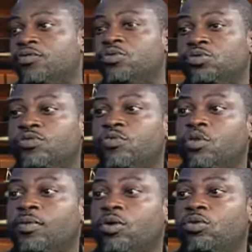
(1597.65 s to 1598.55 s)
who's the
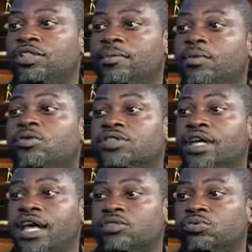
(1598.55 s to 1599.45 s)
former coach at Middleton
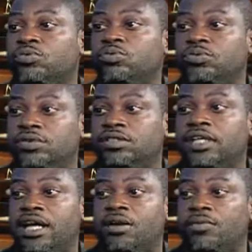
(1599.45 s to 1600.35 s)
High School, is
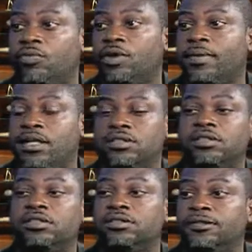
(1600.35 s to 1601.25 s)
now one of my
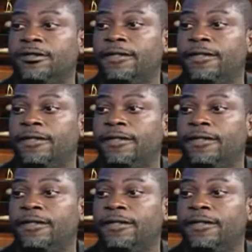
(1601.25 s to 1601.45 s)
assistants.